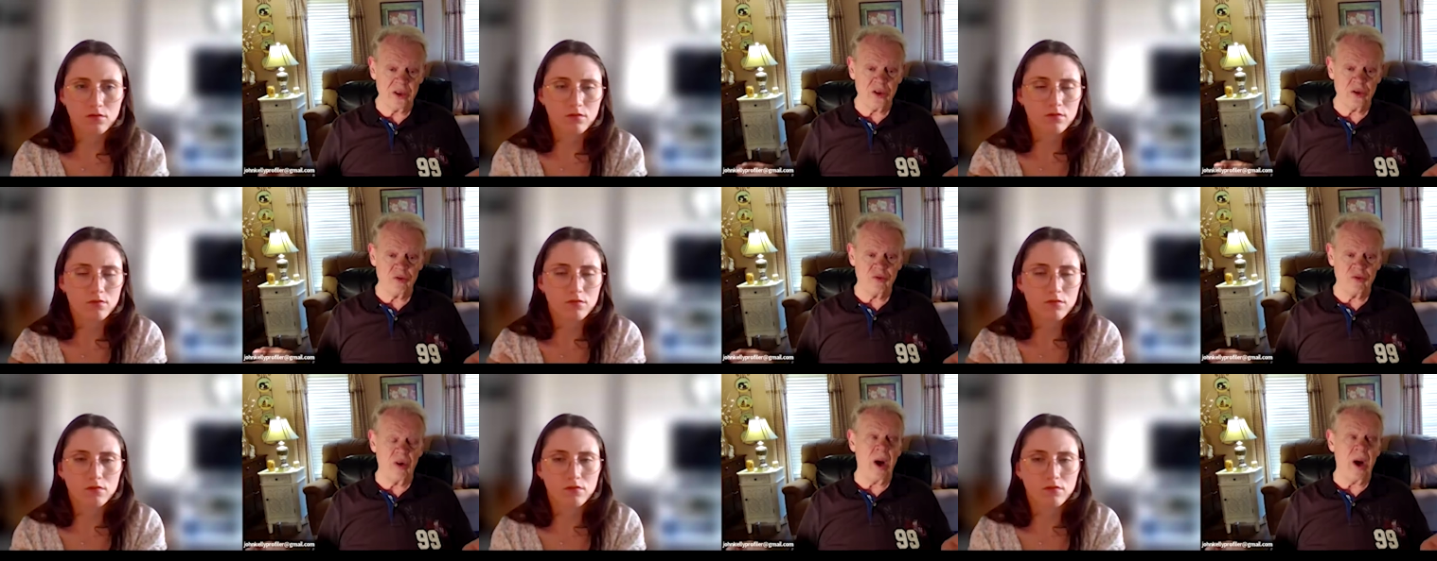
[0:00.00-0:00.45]
Speaker 1: at
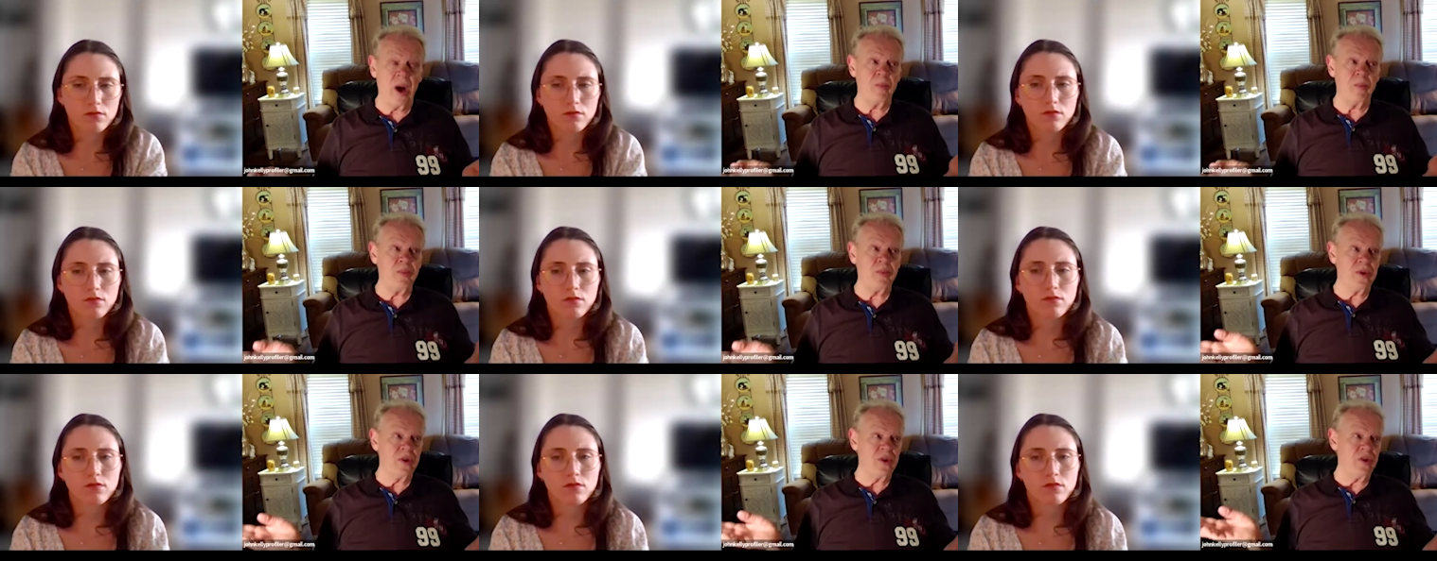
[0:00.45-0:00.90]

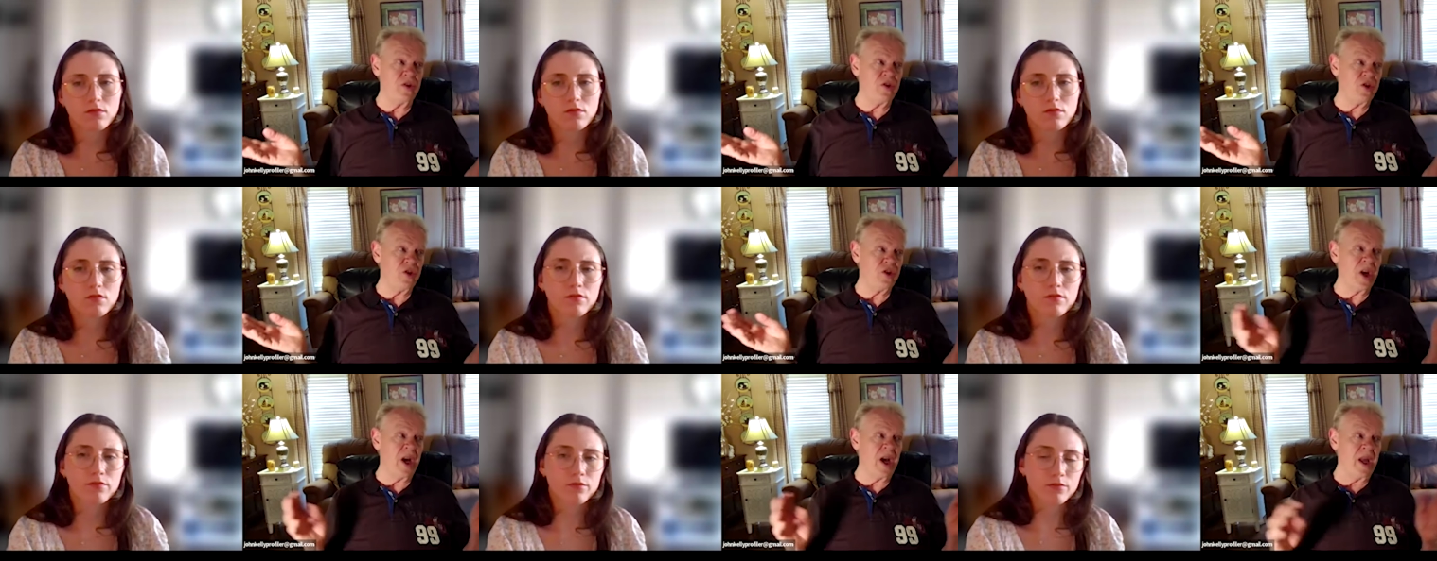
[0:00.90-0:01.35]
Trump and
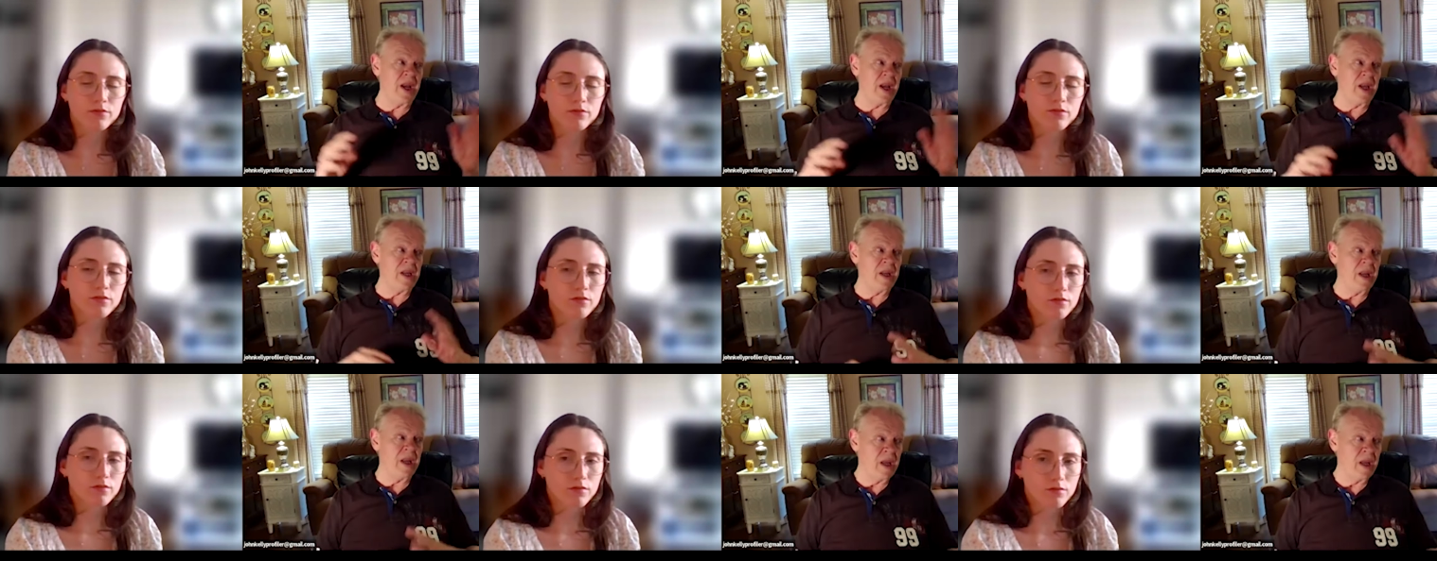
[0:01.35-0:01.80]
shot
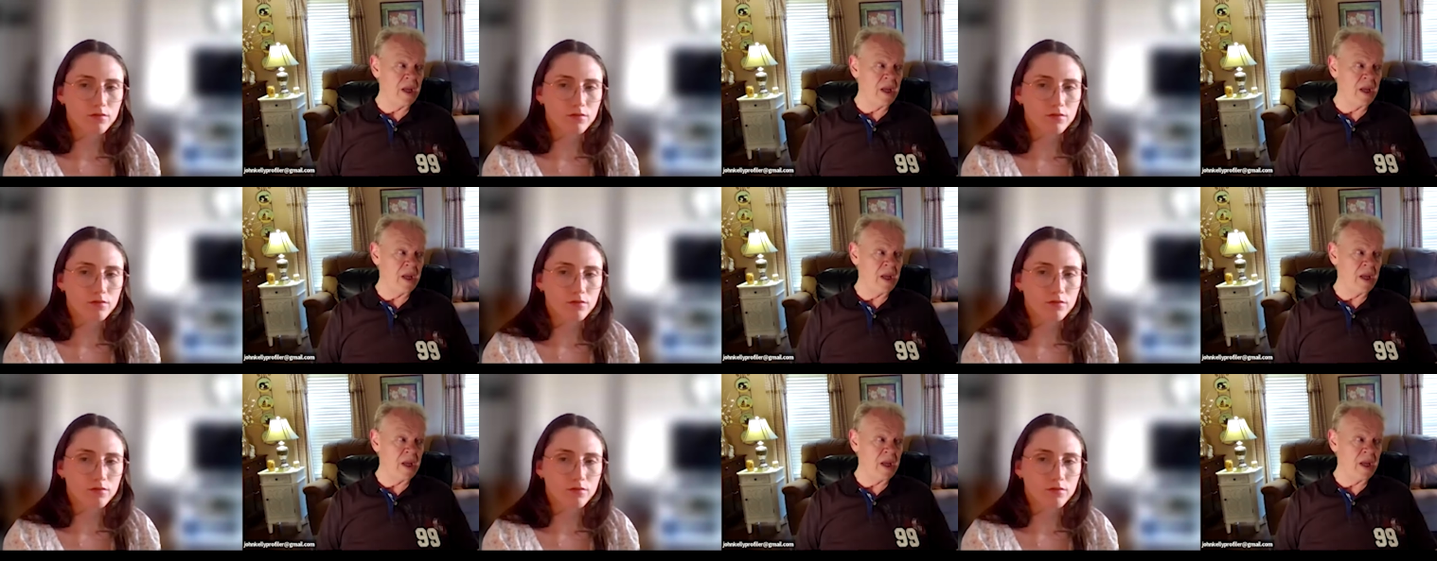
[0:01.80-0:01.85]
at,